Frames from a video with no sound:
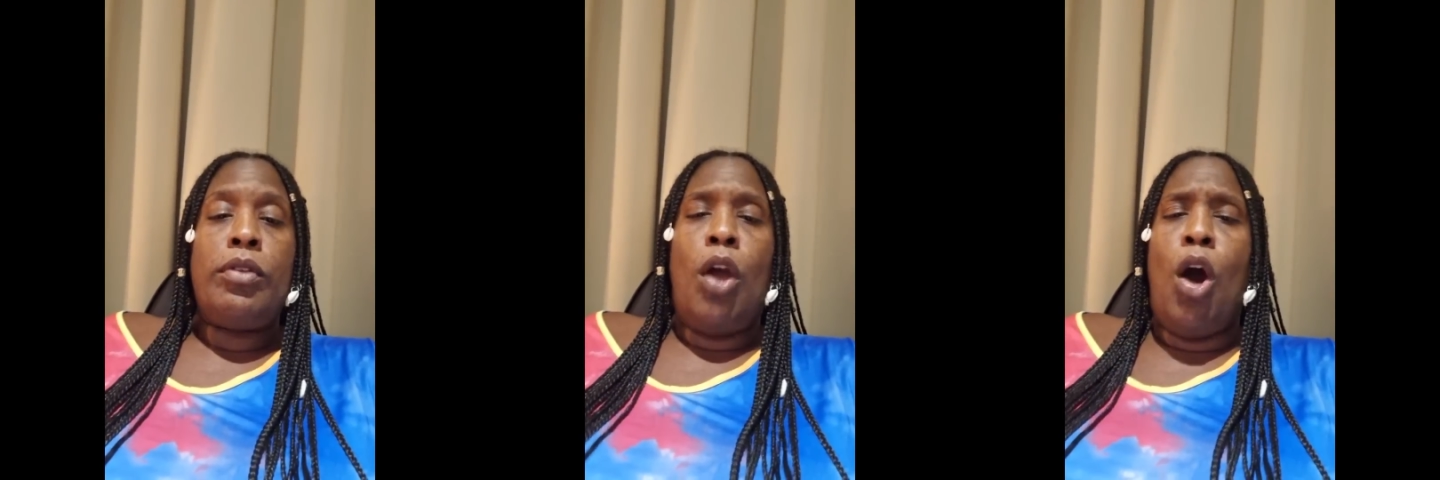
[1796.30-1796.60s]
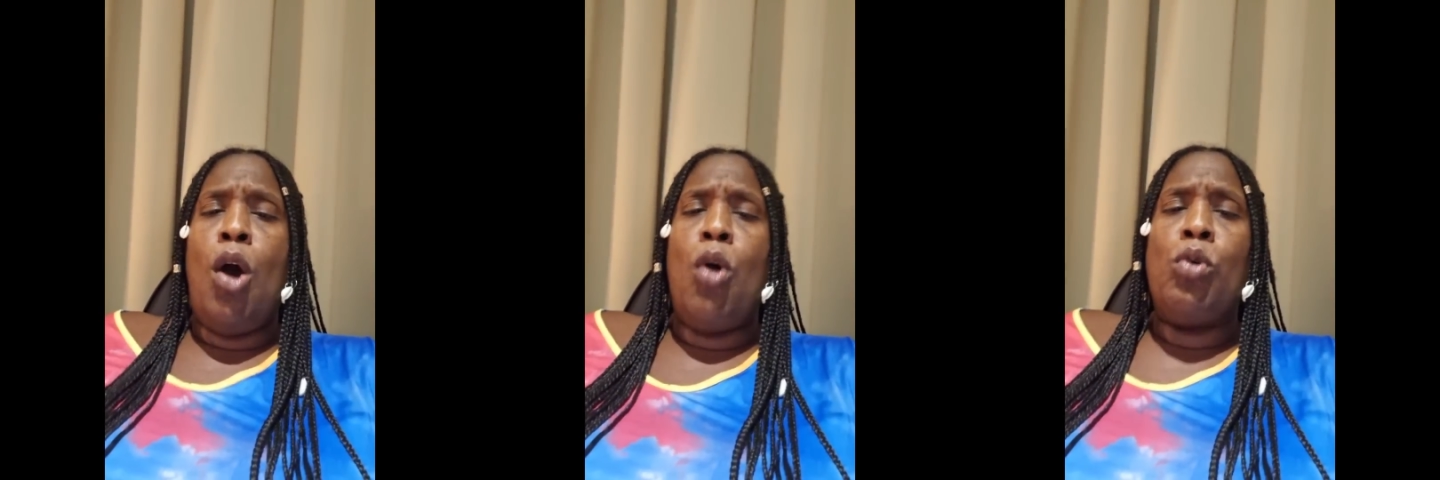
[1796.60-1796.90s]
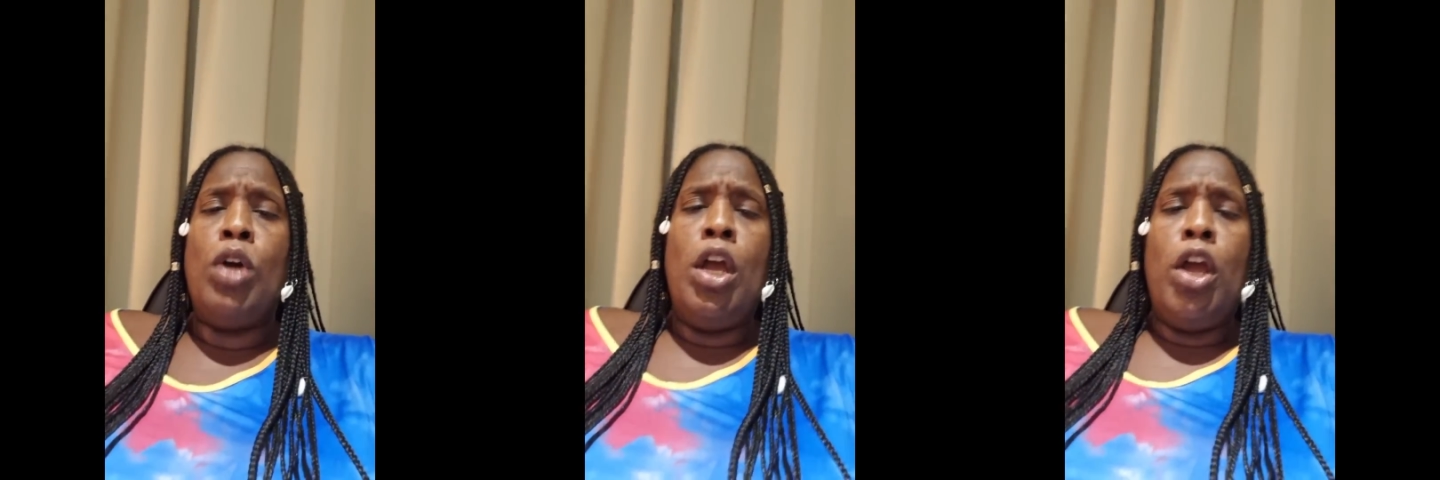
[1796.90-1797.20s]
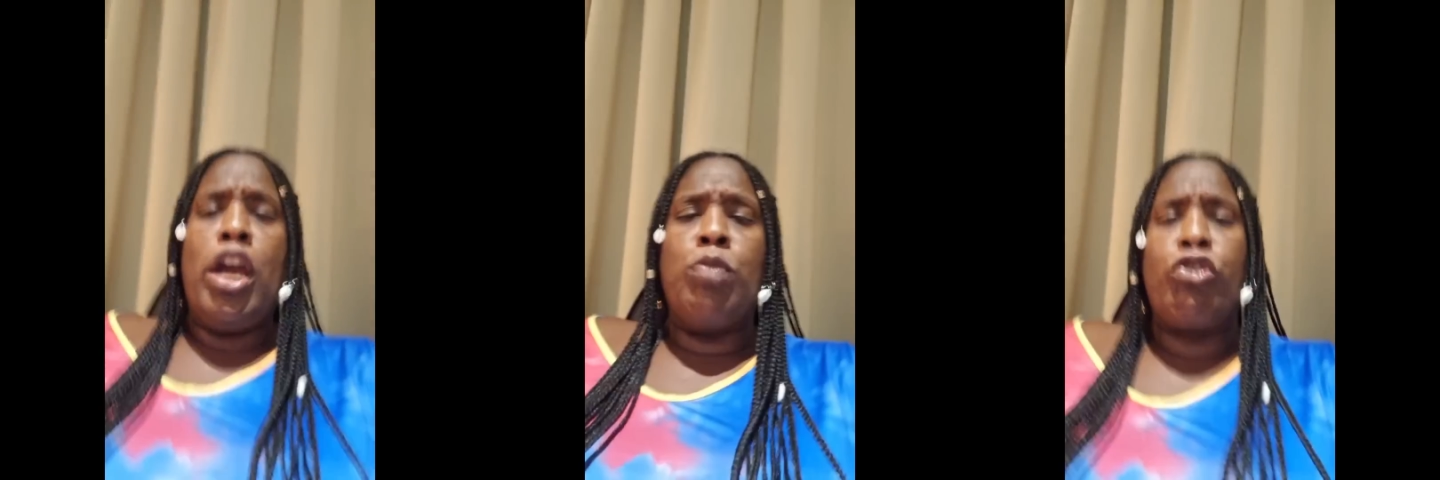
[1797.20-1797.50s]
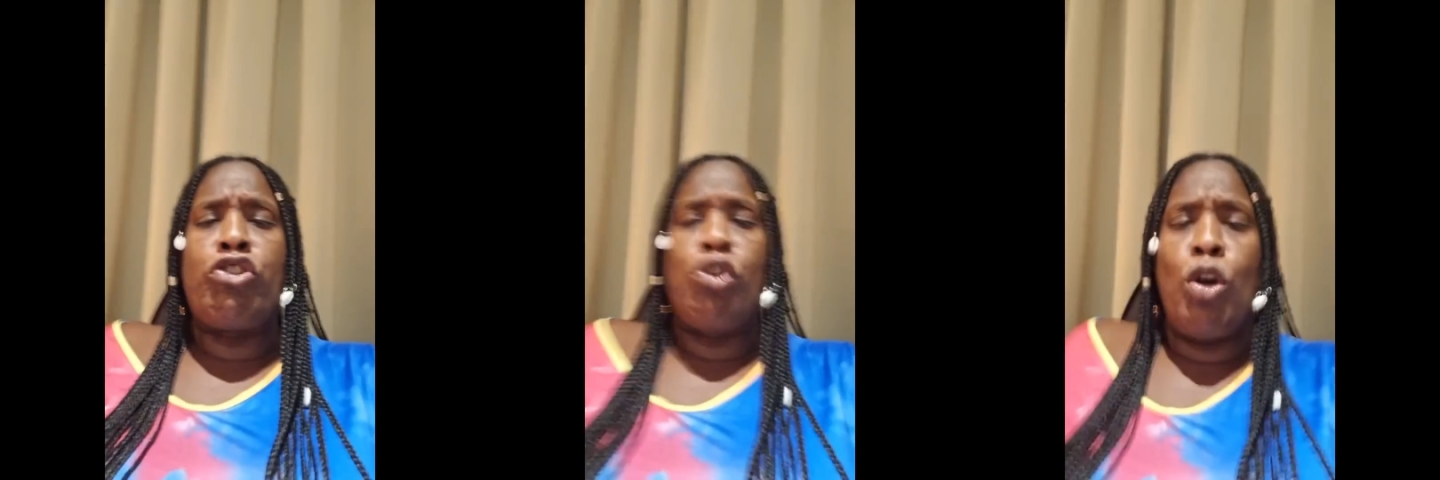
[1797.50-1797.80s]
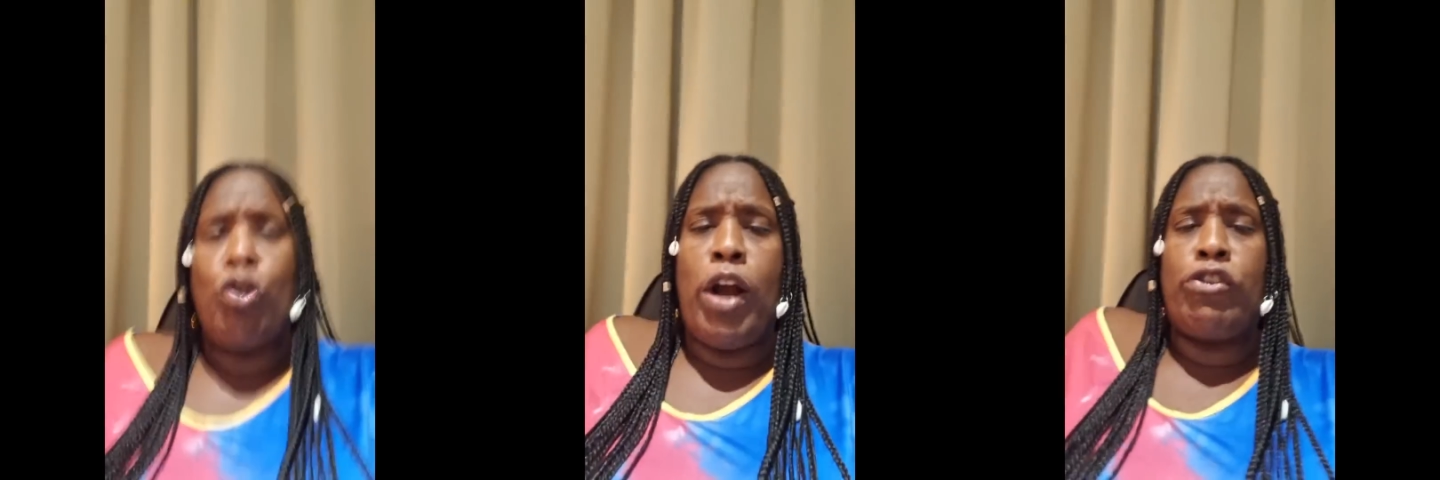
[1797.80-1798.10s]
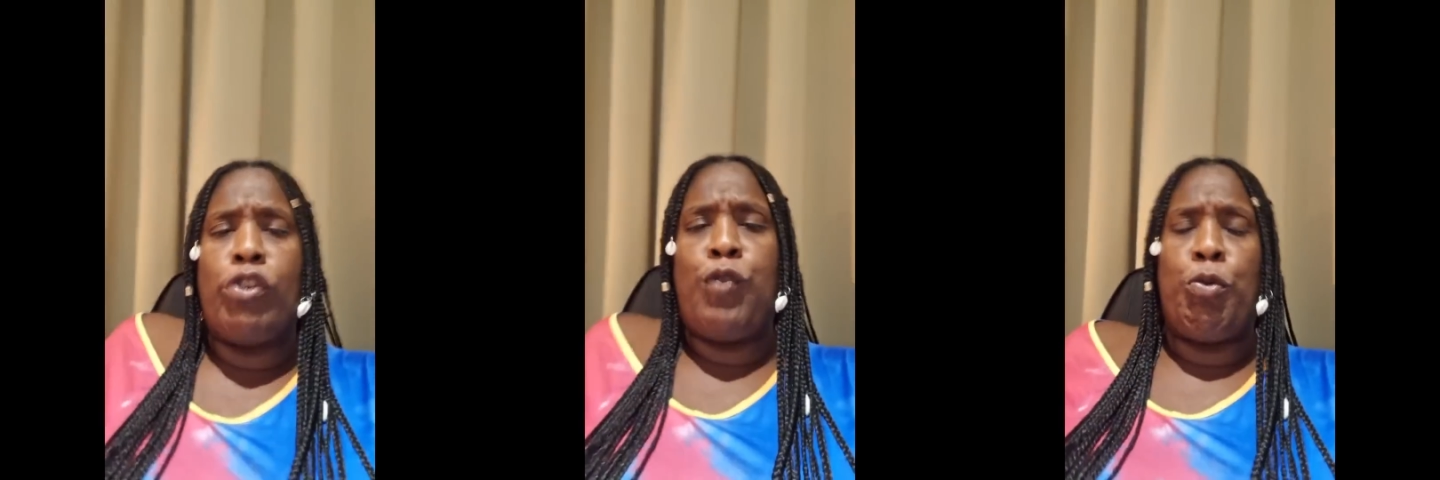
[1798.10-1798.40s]
Oh, it was so
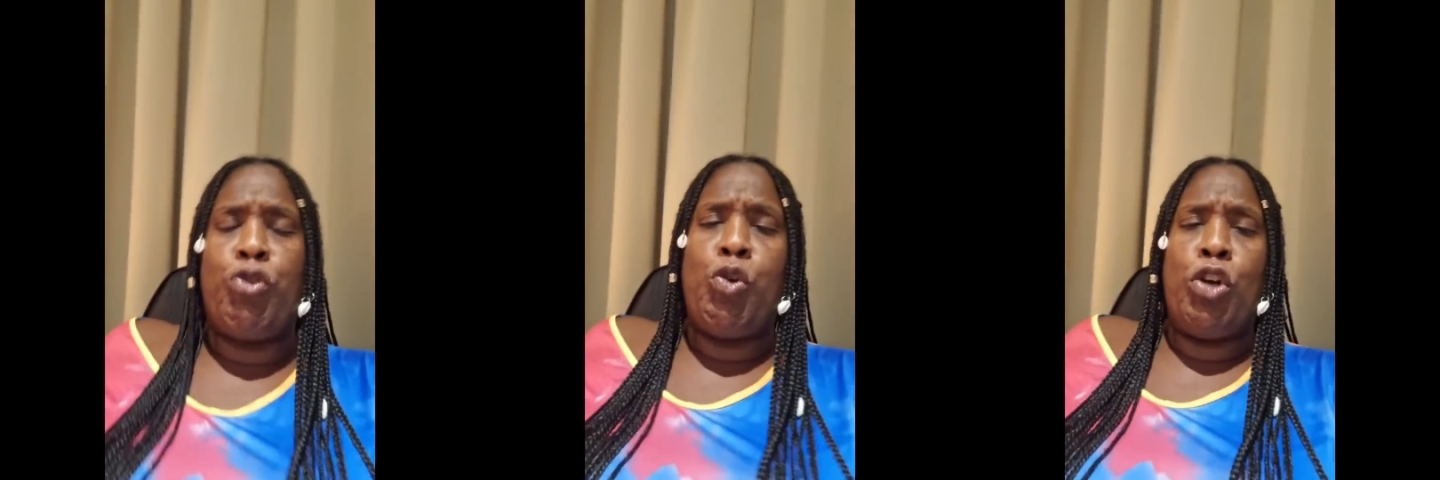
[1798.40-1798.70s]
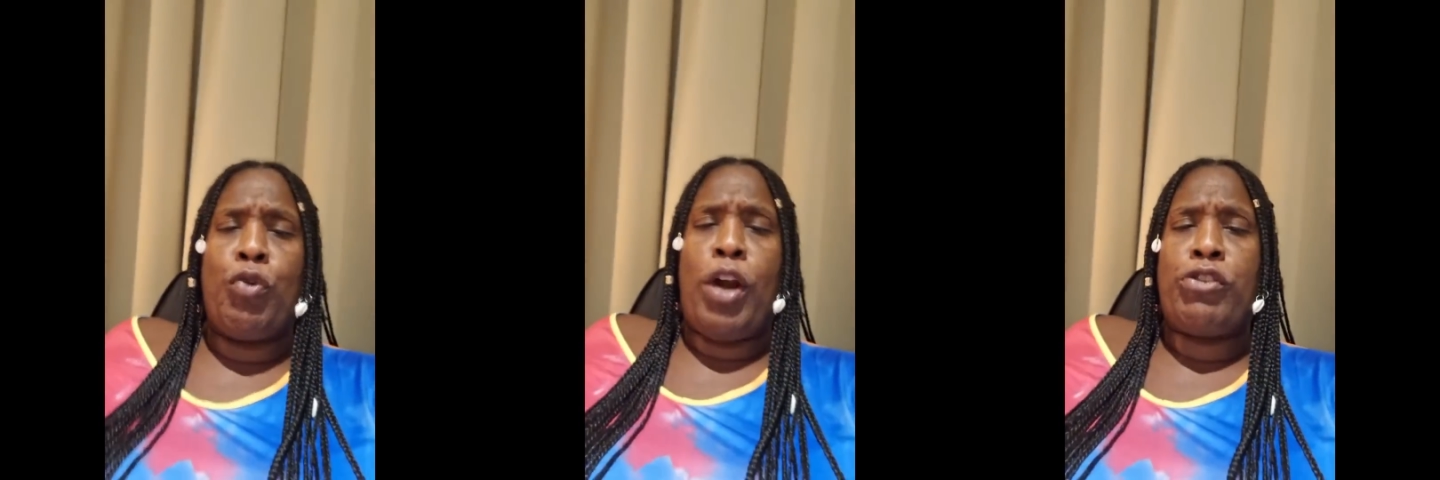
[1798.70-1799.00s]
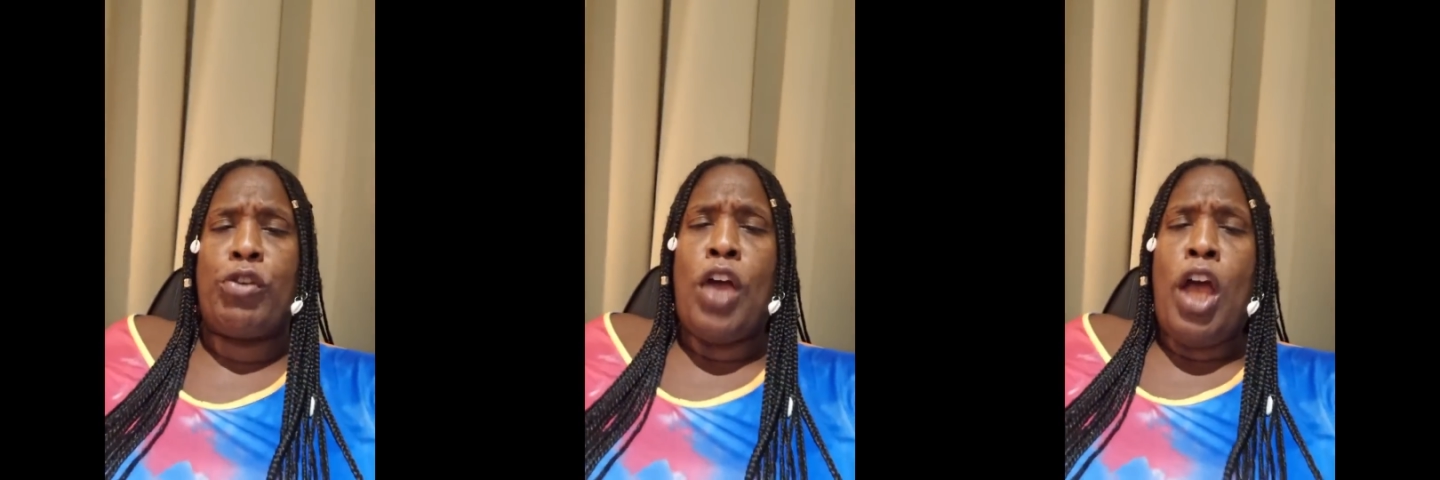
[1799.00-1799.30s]
aggressive. It was too aggressive.